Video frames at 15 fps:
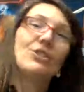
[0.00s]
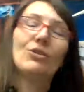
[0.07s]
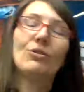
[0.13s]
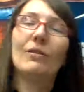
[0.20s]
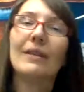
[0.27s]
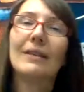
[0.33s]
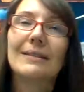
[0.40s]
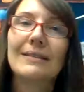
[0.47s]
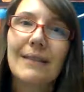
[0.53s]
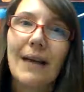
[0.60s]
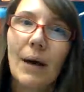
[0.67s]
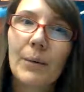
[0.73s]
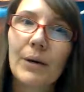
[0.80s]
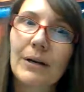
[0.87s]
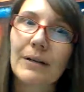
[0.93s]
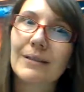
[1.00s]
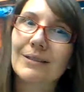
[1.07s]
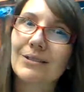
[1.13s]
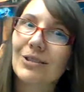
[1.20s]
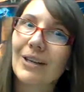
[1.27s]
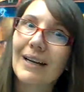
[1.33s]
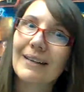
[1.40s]
do this summer
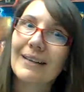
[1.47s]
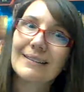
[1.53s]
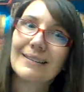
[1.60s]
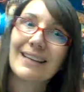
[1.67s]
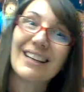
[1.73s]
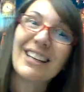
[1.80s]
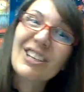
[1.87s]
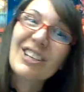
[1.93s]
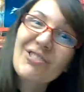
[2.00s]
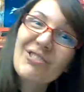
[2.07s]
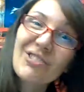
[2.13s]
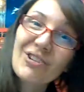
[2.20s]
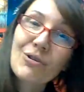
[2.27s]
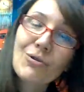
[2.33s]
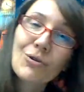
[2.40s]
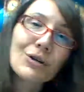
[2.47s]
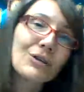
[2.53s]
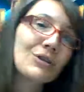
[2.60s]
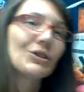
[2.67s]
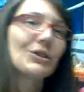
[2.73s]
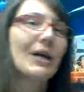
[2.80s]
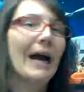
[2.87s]
is try to set a
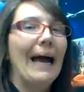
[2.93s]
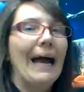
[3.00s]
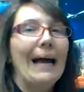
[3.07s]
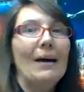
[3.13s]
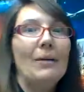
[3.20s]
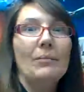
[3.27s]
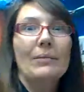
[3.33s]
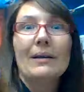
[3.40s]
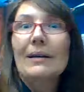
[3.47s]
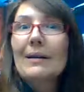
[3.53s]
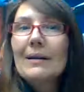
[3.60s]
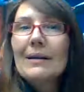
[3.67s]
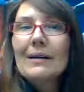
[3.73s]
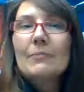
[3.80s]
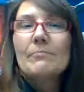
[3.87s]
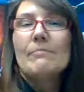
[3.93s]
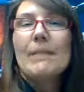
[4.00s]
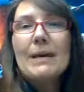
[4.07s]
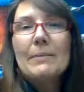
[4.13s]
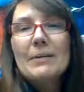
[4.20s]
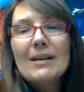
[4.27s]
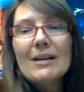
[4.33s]
unicorn trap.
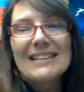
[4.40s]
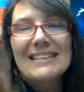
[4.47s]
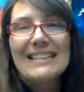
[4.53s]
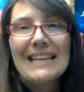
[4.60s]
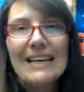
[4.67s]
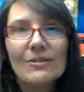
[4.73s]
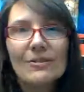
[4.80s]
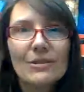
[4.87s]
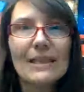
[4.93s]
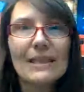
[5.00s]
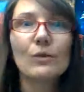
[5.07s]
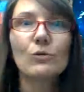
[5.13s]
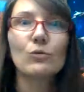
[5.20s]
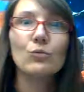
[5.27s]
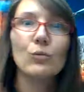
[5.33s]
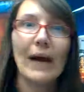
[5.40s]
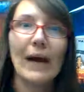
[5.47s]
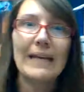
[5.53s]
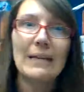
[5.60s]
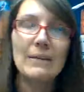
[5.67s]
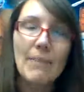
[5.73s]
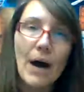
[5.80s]
Maybe on a day you see a
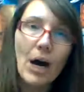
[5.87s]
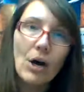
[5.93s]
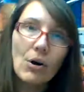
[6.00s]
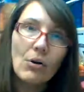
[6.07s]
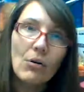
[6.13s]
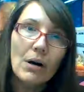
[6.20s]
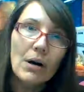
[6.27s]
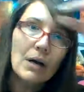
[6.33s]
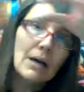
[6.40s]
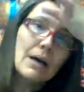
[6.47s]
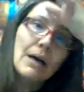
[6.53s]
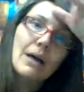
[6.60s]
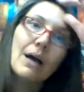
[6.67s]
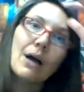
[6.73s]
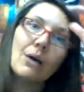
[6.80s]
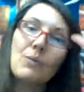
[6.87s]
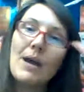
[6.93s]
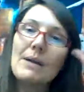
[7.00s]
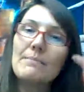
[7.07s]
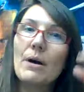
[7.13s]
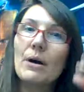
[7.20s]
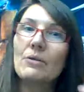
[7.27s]
rainbow
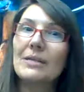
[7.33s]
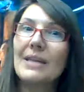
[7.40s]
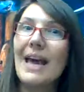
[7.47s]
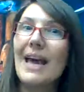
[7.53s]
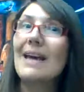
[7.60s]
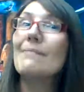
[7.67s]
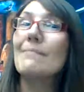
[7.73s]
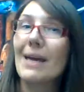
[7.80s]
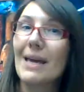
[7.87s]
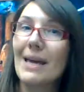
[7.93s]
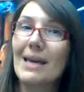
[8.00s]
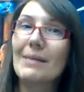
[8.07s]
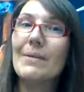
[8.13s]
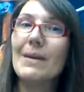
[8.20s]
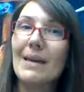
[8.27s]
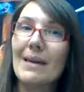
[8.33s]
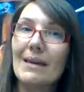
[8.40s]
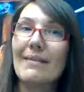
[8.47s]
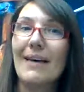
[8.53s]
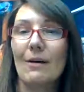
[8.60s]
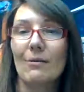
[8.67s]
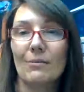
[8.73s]
day,
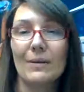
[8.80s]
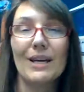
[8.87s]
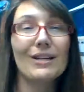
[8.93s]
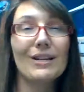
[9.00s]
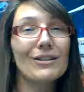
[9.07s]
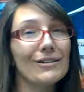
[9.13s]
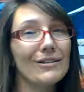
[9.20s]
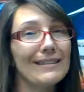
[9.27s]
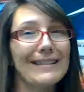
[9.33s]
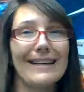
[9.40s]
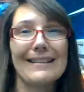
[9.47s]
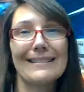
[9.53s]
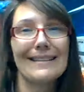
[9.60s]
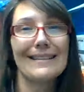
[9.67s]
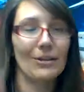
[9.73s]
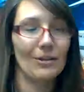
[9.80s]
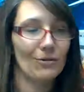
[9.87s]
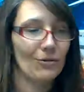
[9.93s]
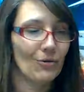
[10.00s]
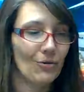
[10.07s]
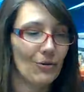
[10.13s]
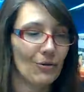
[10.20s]
maybe that would be a good day to set a
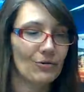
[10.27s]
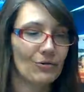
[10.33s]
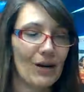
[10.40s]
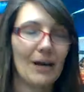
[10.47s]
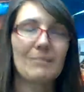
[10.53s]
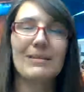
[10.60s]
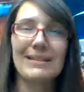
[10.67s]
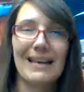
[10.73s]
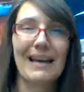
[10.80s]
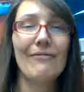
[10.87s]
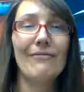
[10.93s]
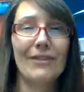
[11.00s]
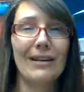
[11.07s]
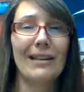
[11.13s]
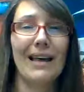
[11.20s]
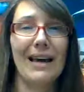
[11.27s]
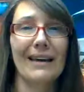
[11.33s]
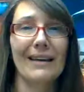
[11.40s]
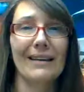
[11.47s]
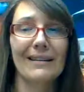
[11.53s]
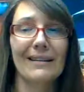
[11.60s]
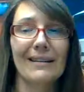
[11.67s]
unicorn trap. Because I feel
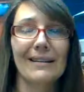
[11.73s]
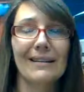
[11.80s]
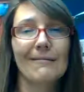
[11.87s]
like